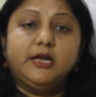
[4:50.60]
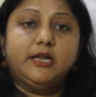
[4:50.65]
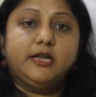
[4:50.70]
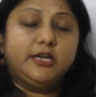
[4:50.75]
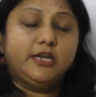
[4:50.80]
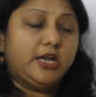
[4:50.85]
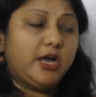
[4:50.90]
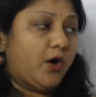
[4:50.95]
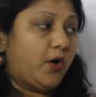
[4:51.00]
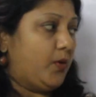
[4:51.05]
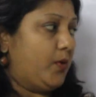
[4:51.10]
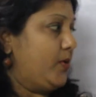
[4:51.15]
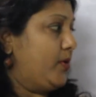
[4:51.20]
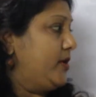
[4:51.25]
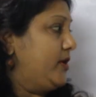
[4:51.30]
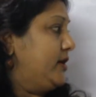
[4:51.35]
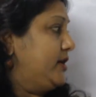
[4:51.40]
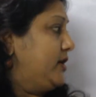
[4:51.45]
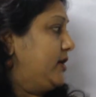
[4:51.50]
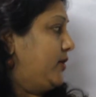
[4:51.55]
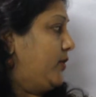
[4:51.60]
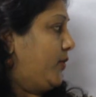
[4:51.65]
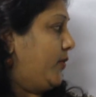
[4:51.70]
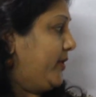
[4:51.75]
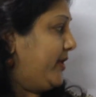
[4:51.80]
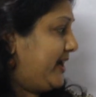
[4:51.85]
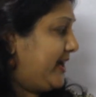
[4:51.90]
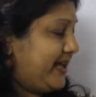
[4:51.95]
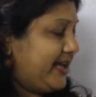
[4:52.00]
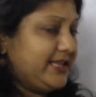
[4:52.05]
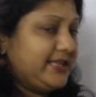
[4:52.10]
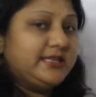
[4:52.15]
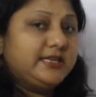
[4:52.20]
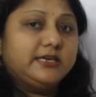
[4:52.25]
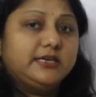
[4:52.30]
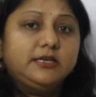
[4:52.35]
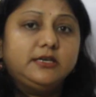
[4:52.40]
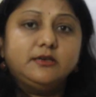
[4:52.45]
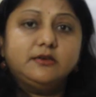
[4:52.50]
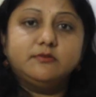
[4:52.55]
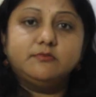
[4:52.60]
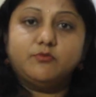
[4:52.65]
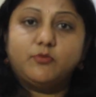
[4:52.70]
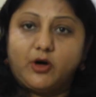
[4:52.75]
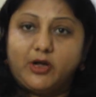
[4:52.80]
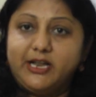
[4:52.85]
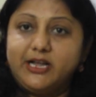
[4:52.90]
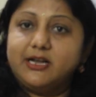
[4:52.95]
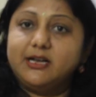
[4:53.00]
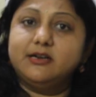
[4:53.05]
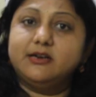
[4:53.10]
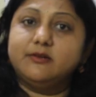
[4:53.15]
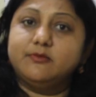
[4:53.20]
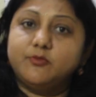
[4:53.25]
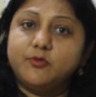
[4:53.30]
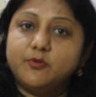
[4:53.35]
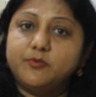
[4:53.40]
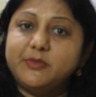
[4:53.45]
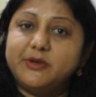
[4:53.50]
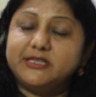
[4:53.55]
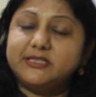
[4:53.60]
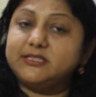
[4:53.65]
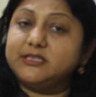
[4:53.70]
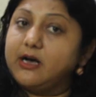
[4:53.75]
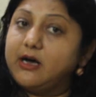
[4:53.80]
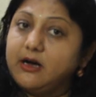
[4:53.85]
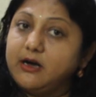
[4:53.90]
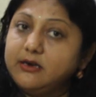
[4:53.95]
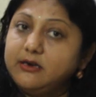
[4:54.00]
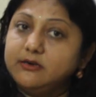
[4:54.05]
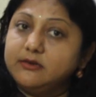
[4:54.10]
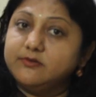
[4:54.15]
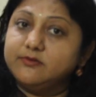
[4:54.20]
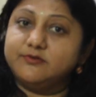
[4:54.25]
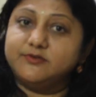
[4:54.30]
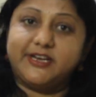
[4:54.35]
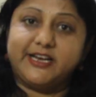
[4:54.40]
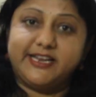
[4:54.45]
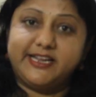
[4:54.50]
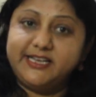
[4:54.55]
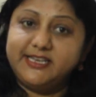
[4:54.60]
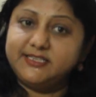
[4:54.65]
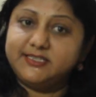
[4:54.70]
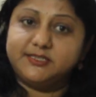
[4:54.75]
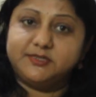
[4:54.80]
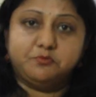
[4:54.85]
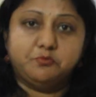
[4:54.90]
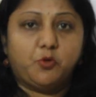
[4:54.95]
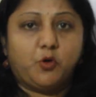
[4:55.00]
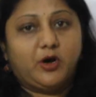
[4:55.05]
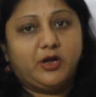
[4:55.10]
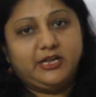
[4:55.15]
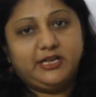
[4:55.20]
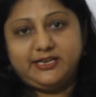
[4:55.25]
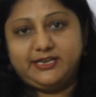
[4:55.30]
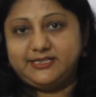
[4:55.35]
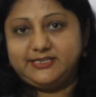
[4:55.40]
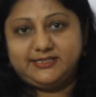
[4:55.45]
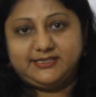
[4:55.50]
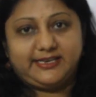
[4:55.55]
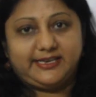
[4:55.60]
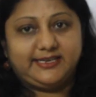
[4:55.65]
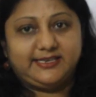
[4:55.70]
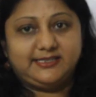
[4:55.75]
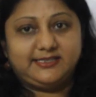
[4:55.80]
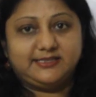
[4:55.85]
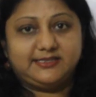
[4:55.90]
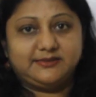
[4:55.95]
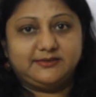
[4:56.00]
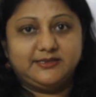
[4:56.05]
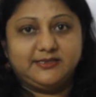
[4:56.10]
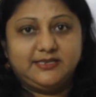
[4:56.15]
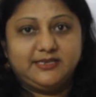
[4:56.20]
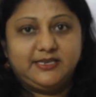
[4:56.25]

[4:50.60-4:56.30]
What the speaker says: Now, only the molecular movements are very smaller in size.